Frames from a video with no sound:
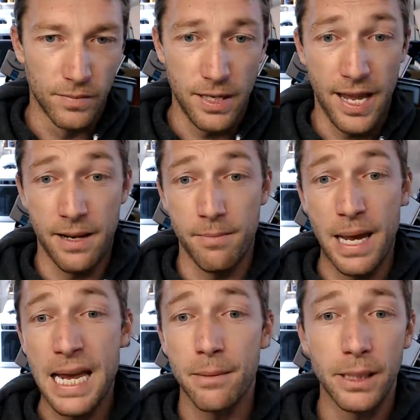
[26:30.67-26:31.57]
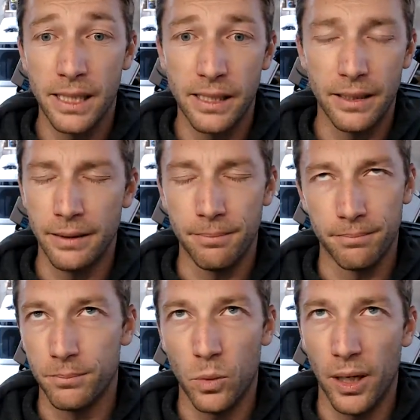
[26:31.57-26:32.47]
And maybe
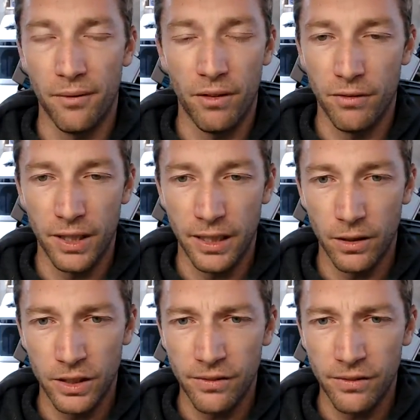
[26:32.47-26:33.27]
one of the videos,